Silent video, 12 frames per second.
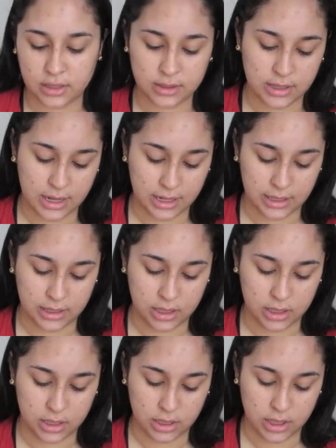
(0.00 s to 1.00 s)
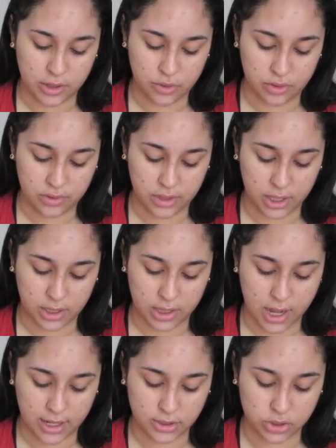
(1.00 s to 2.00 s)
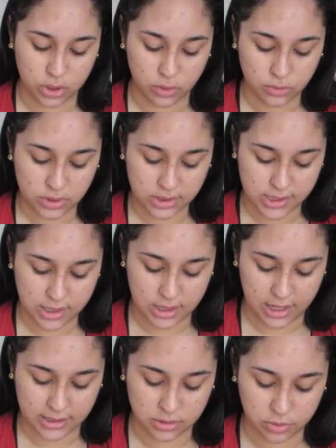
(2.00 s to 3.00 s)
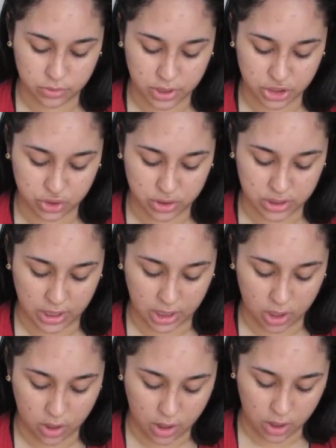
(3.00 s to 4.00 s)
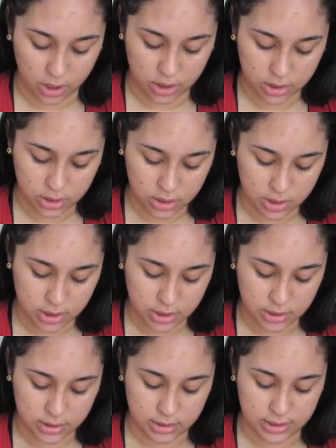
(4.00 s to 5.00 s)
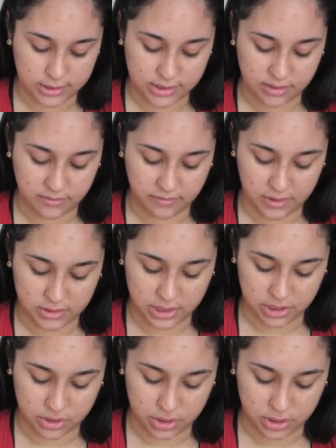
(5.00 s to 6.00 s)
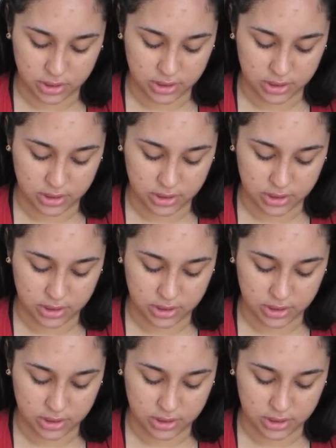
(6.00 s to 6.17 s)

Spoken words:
then another thing, I don't see an expiration date on this foundation.